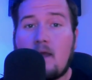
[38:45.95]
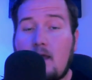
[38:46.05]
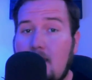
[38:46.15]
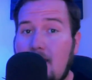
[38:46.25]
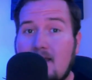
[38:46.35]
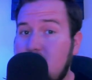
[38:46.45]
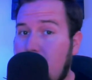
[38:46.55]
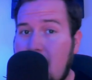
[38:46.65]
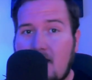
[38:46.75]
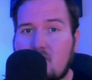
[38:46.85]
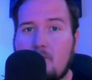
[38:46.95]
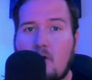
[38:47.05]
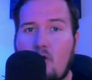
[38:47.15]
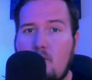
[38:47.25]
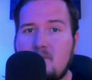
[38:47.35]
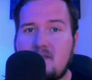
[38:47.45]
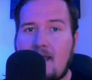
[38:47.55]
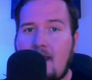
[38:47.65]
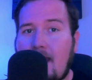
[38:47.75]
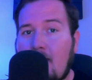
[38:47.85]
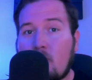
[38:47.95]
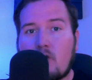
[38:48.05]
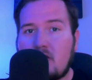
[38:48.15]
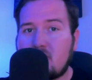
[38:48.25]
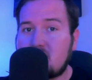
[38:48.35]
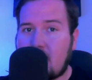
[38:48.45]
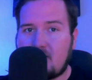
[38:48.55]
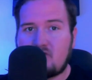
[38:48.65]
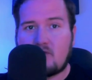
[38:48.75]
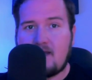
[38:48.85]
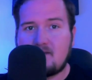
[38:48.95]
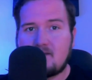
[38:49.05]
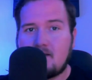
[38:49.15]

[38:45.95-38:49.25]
He has Patrick Mahomes and Aaron Rodgers-like traits.